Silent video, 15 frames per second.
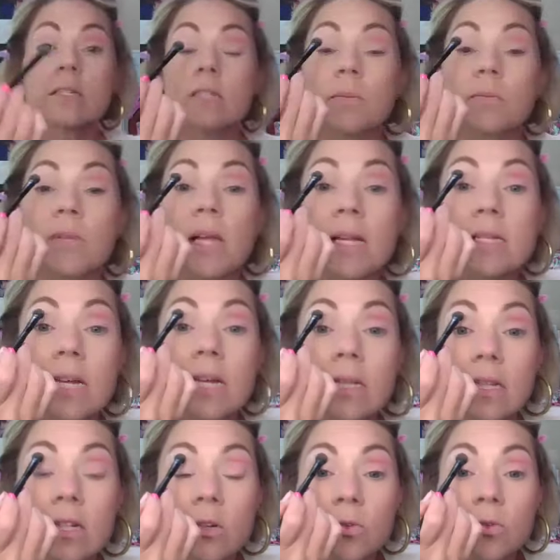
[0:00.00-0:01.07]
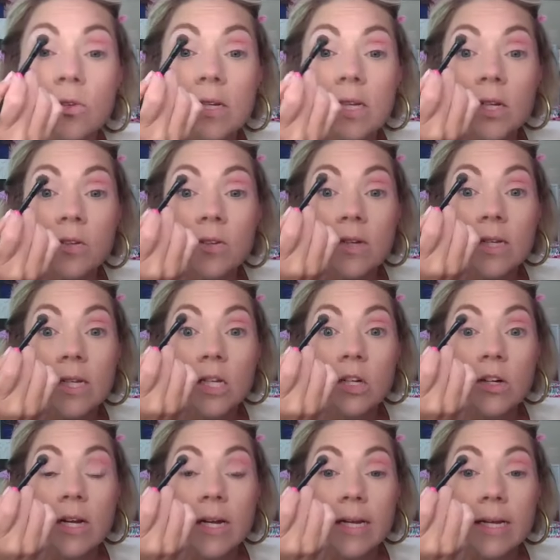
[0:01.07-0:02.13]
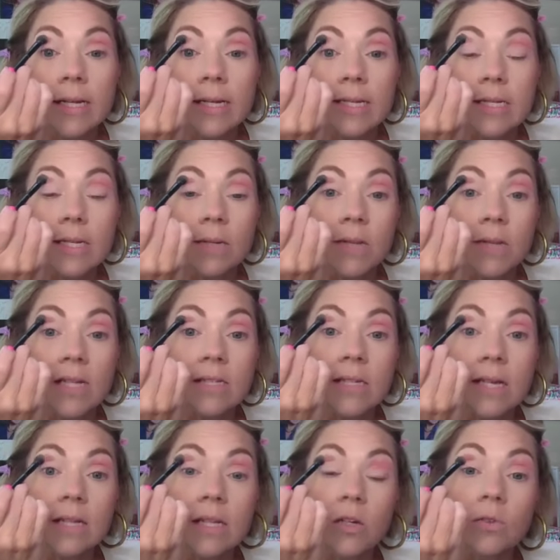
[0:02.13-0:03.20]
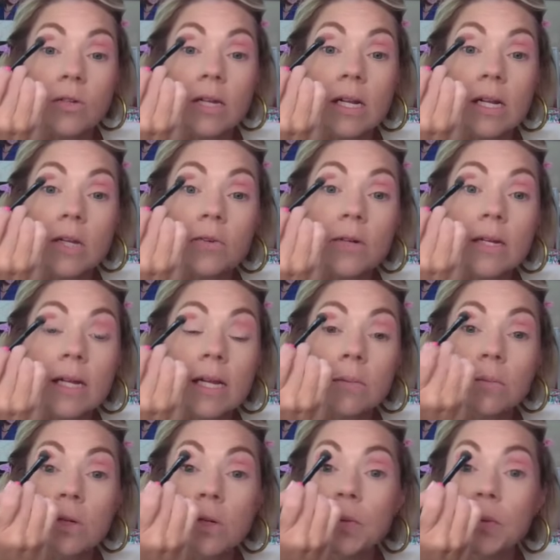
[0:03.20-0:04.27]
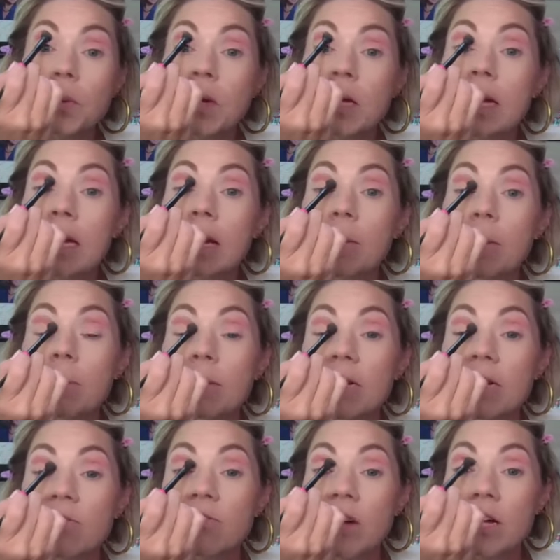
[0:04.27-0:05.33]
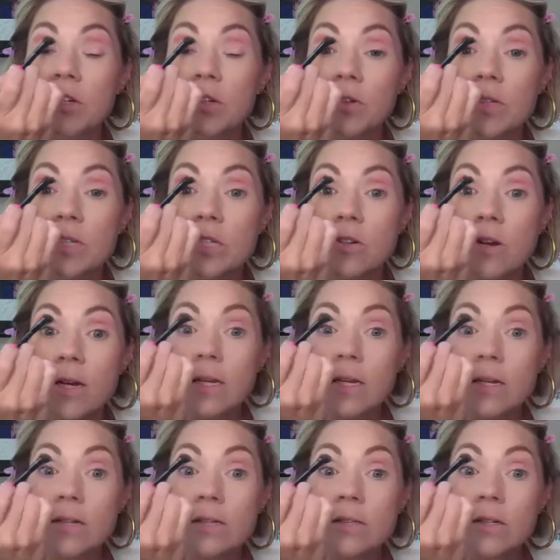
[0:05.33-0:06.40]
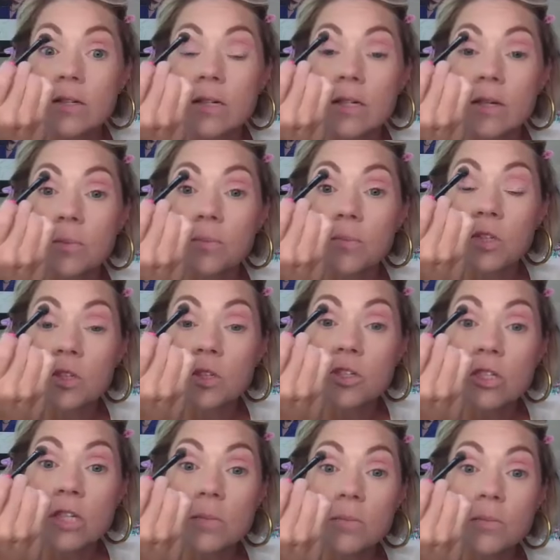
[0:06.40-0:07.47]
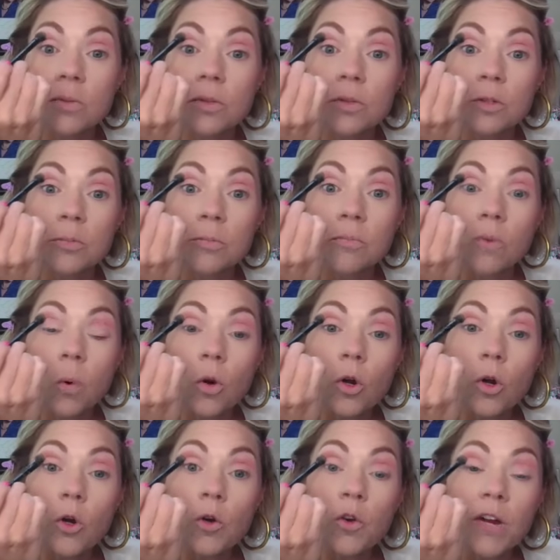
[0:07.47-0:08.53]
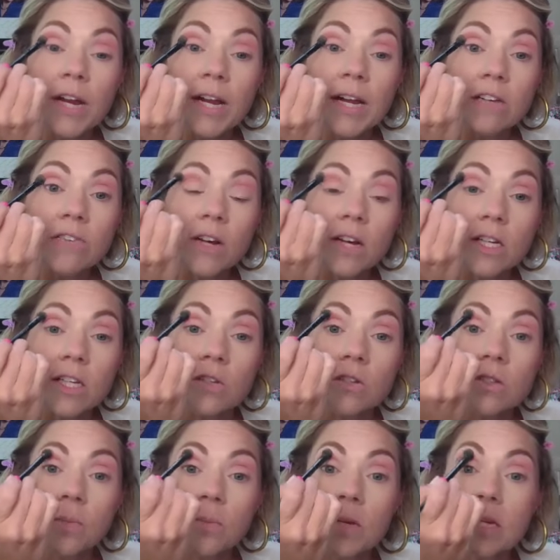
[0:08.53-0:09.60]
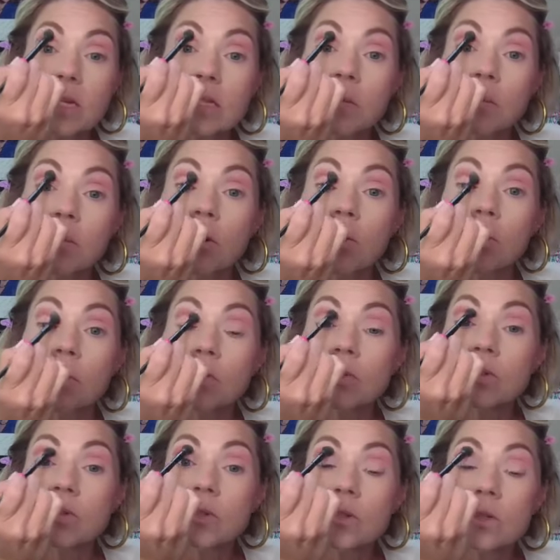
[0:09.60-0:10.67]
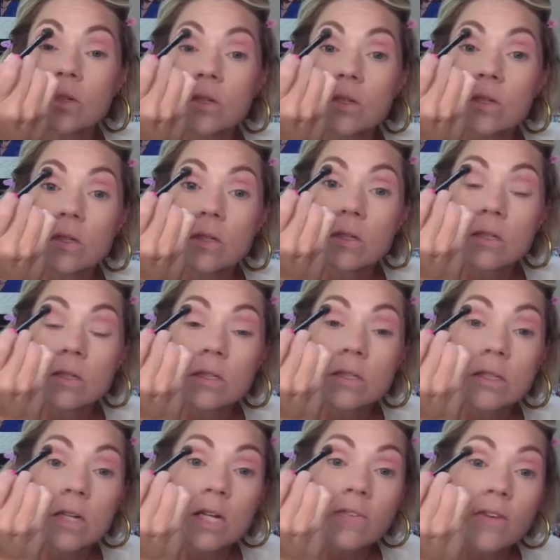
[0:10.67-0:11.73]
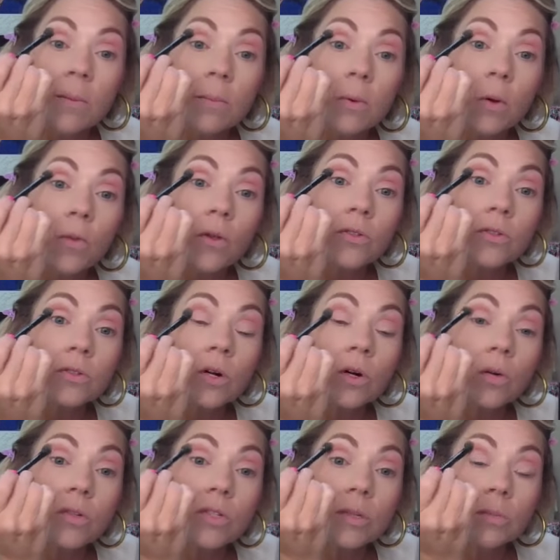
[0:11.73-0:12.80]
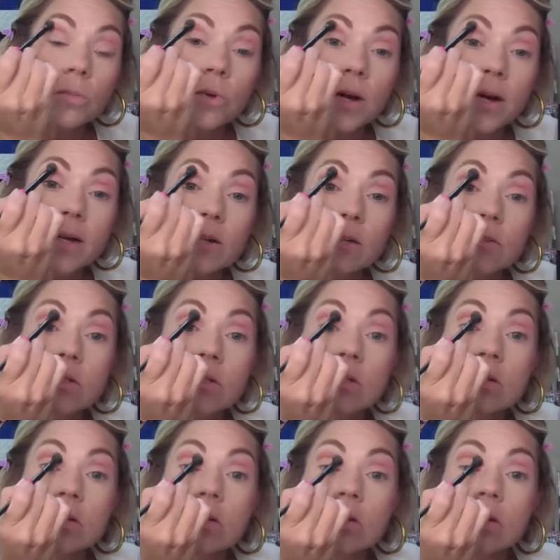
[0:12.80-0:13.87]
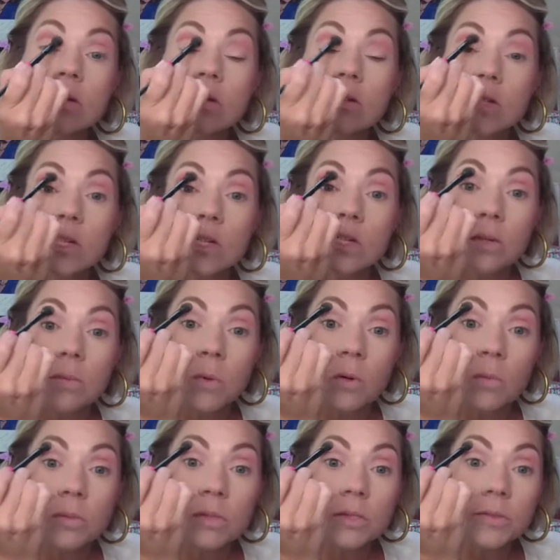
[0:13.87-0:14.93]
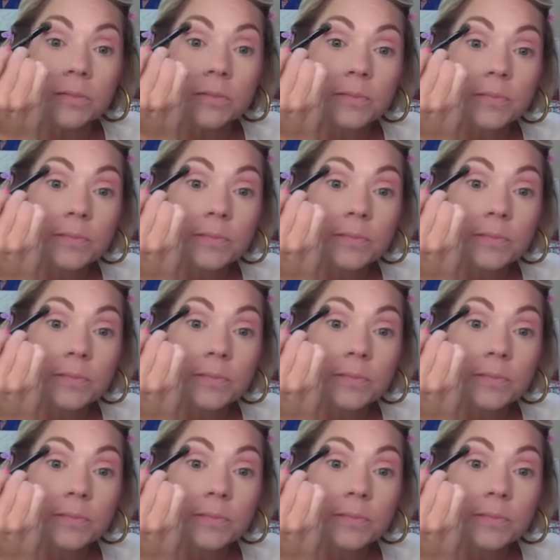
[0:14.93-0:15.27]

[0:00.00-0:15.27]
Some days they look really, really green, and some days they look really, really blue. But if I do this here, they're going to usually pull more green if I use the pinks and purples. If I pull those golds and browns, they'll look more blue.